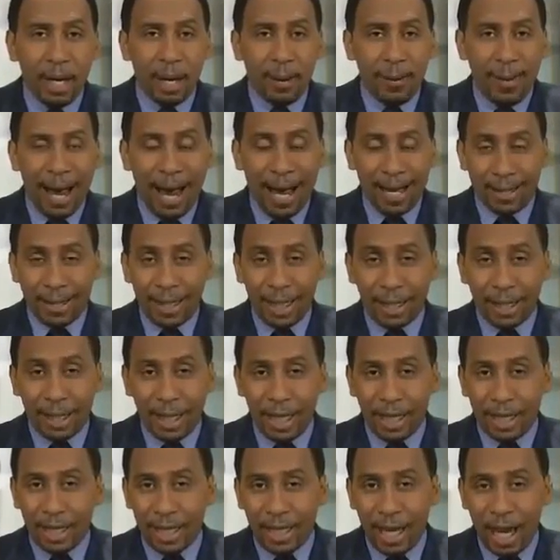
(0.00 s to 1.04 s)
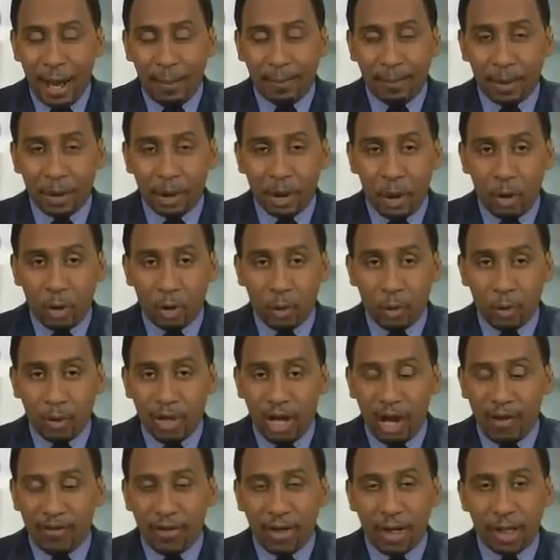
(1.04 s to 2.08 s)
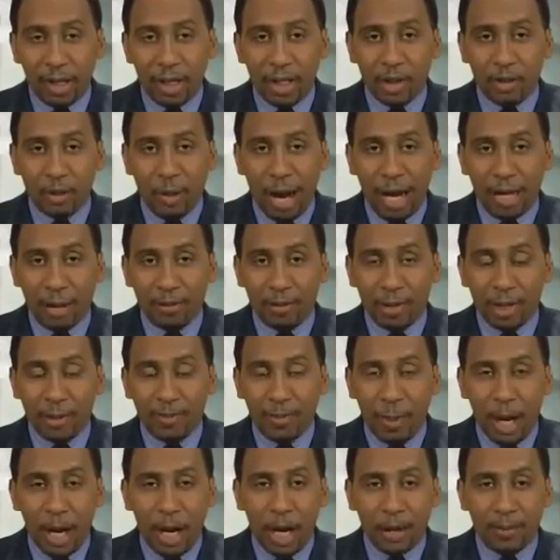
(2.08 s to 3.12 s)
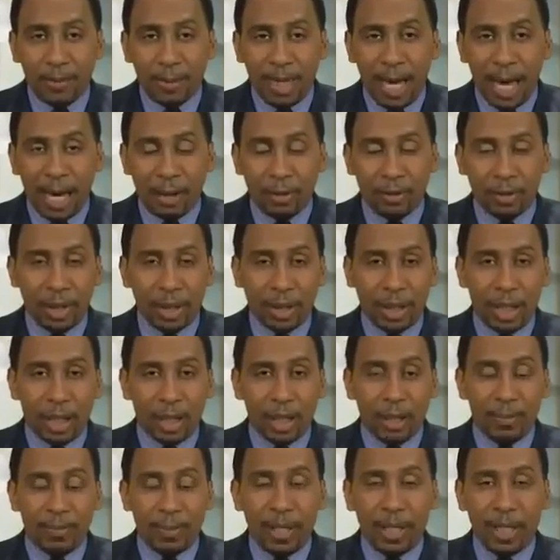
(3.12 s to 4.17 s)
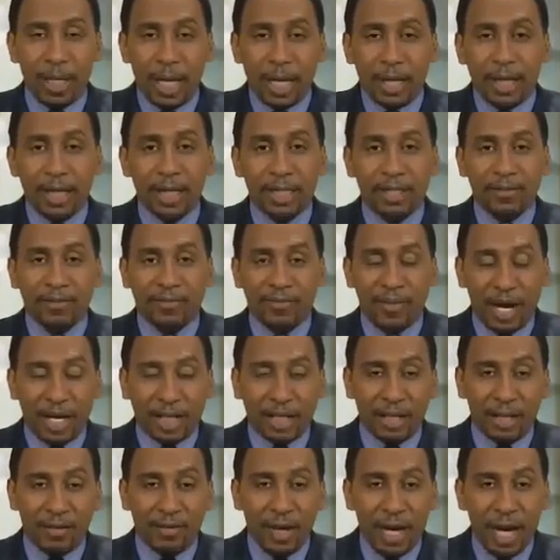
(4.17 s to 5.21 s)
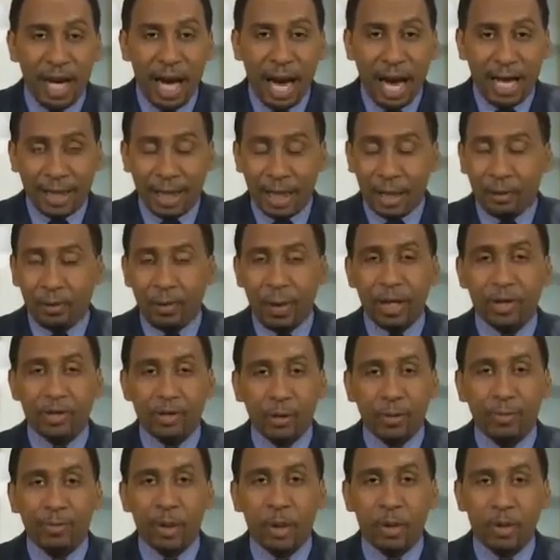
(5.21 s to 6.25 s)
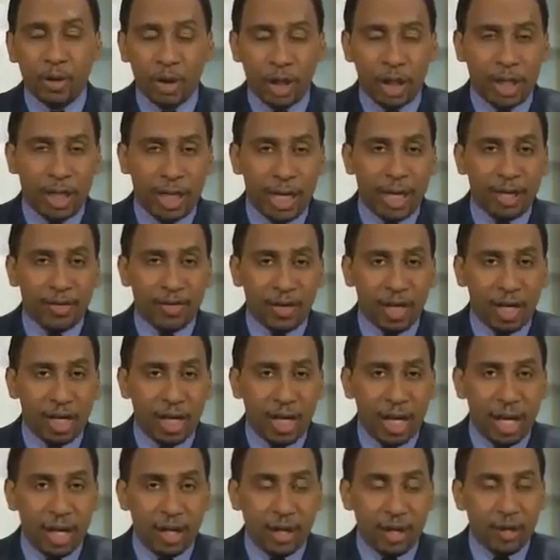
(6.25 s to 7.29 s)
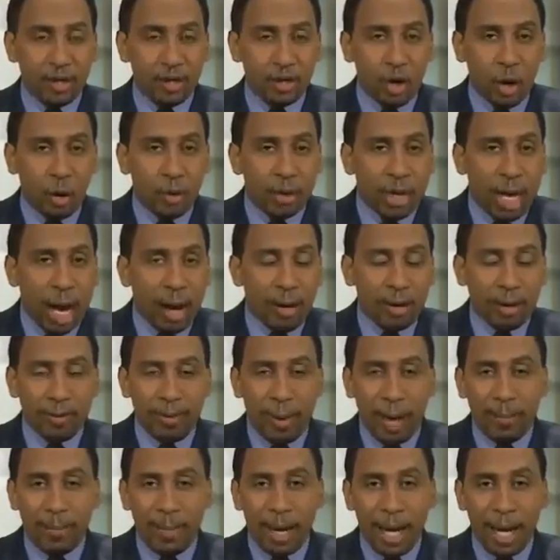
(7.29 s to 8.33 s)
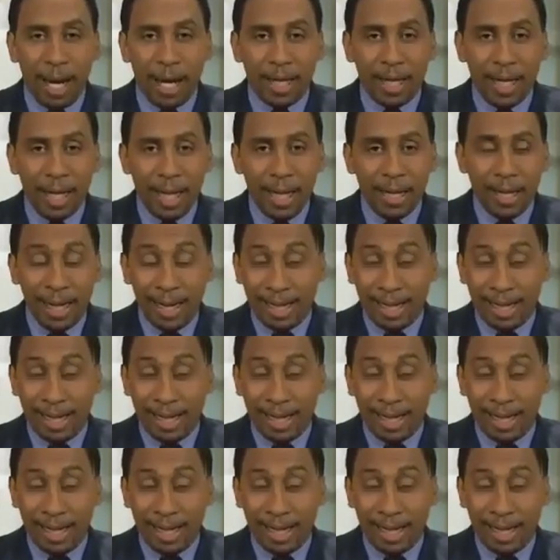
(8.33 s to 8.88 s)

I think the Indianapolis Colts will definitely try to respond, but I don't think they're going to be nearly as effective. I think retribution kicks in here. There's no doubt in my mind.